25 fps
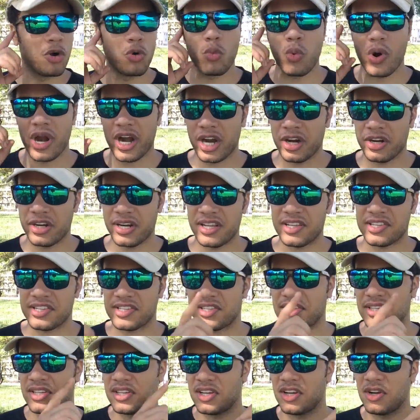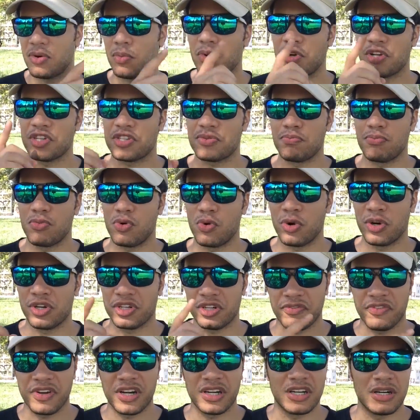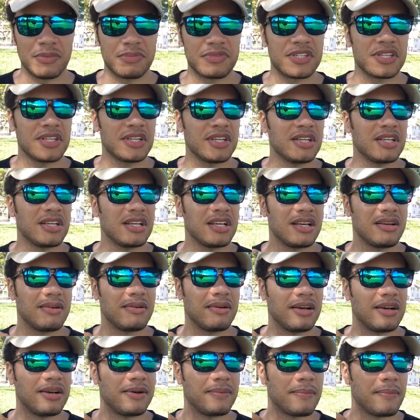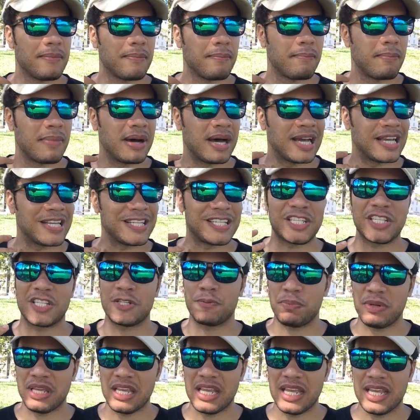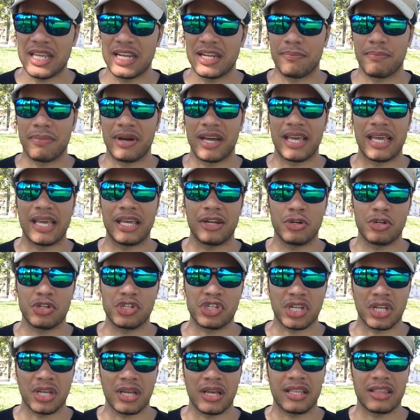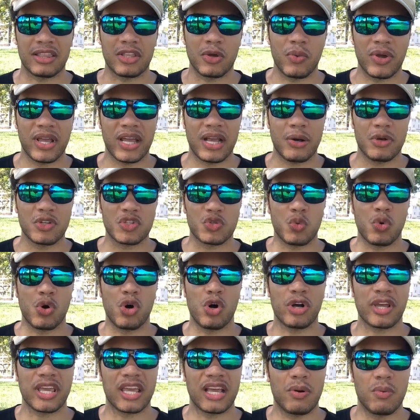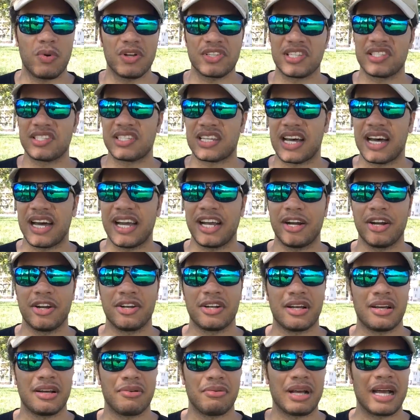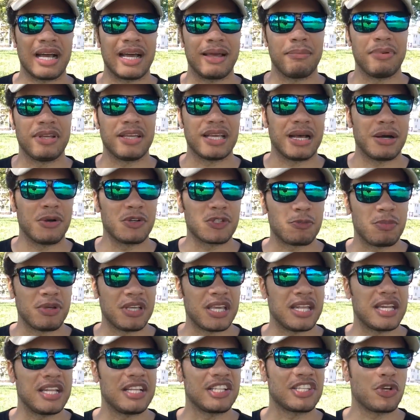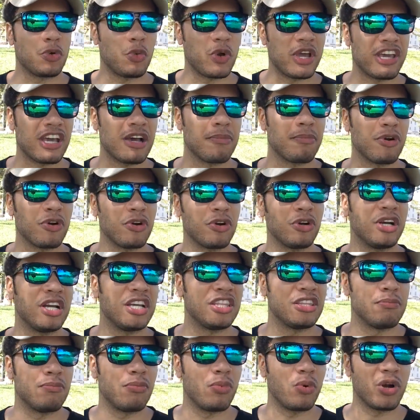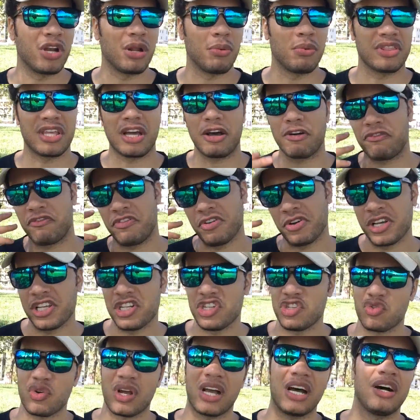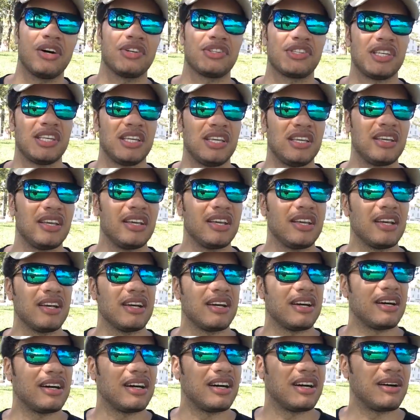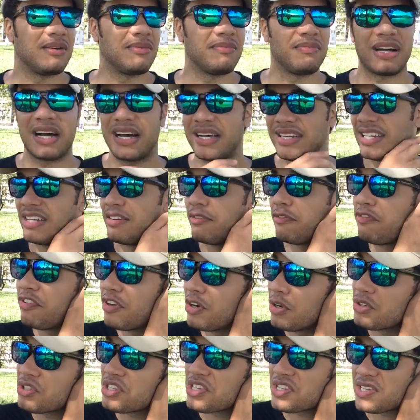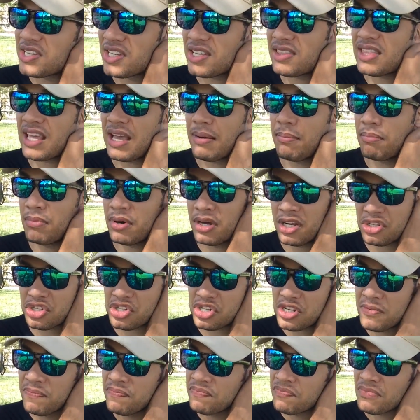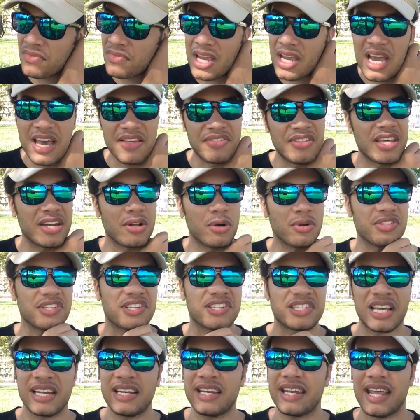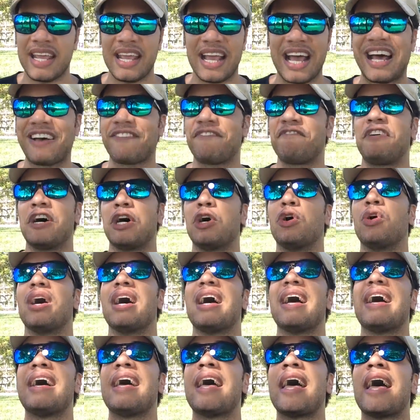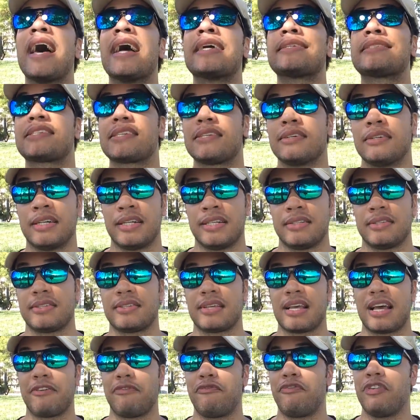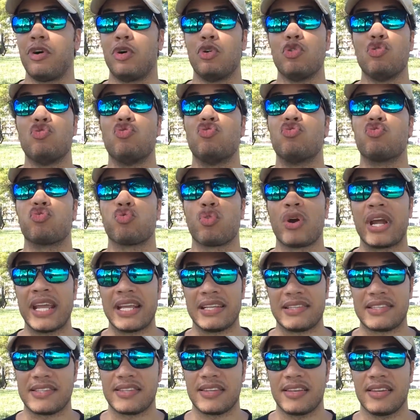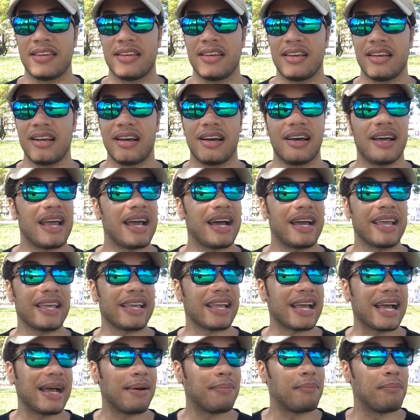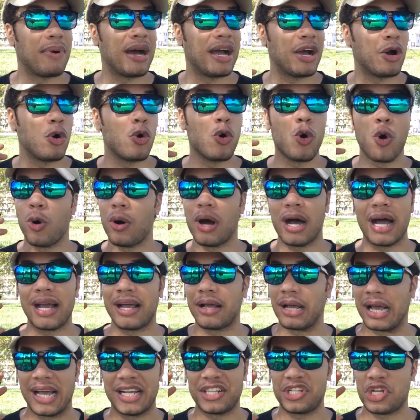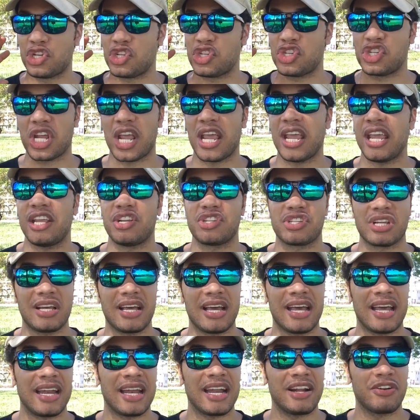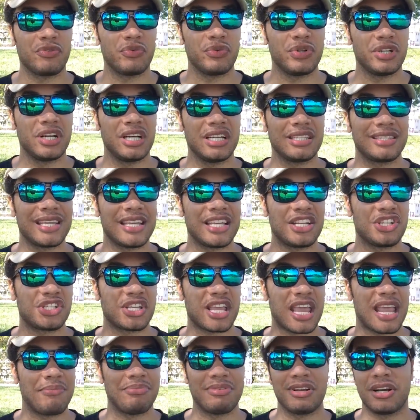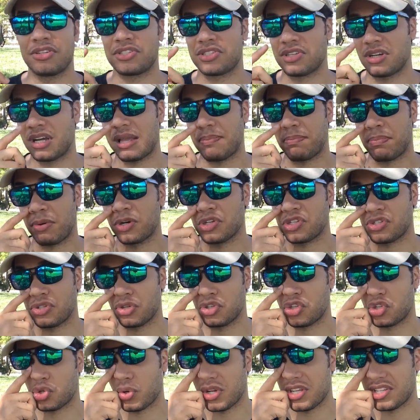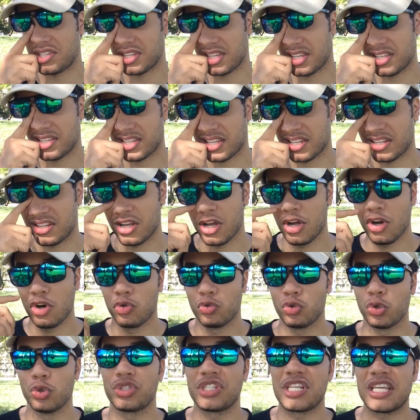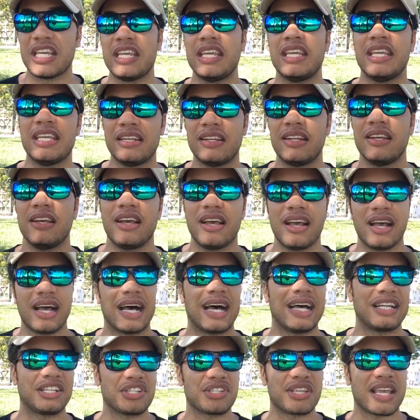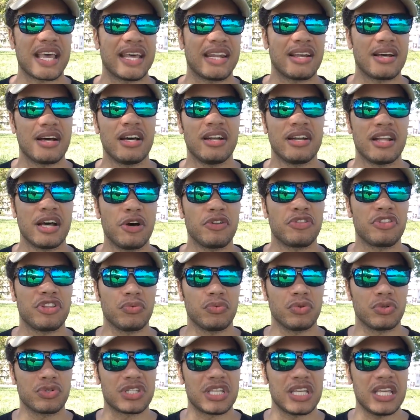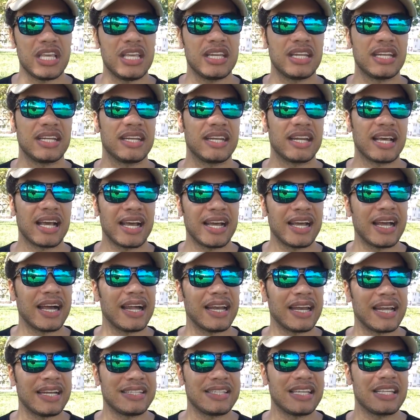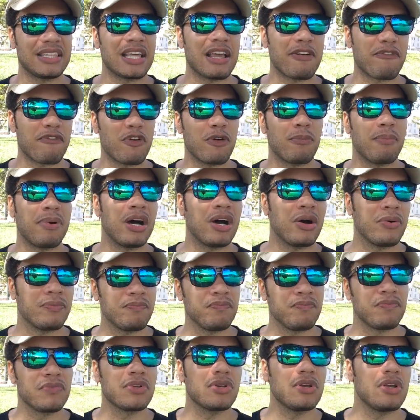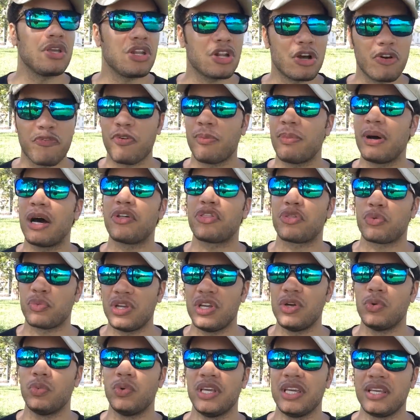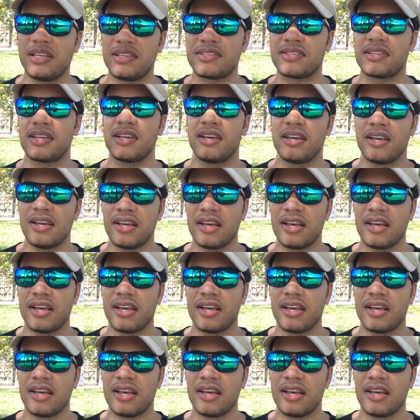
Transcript: awareness was more developed. My speed and my energy, like the way I was walking, I wasn't tired. I was beginning to wake up early in the morning without feeling drowsy. I didn't feel sick that much. And then on Sunday, I felt excellent. I felt great. I just changed. And I really think it just came down to like personal choices and routine. I just had an unhealthy routine. And I did that for another three weeks.